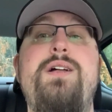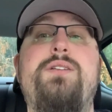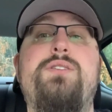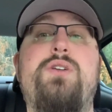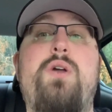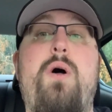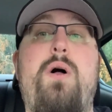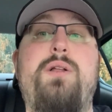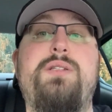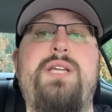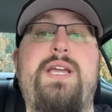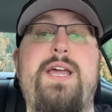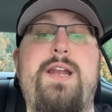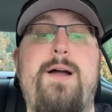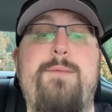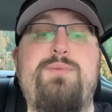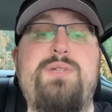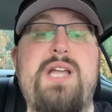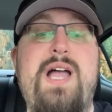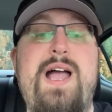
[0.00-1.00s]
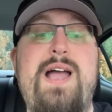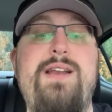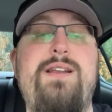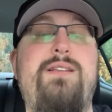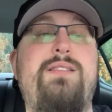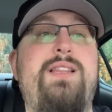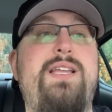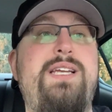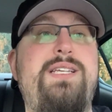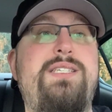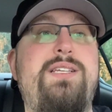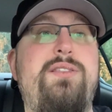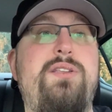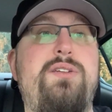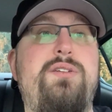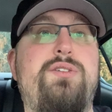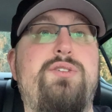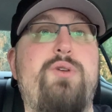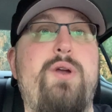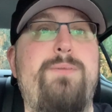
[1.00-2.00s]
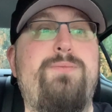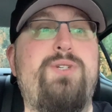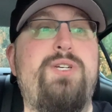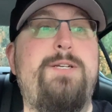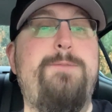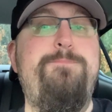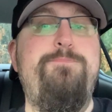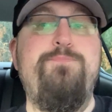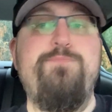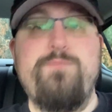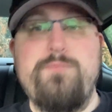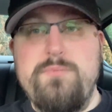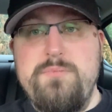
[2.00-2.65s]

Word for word: It's called Get Upside. Links in the description.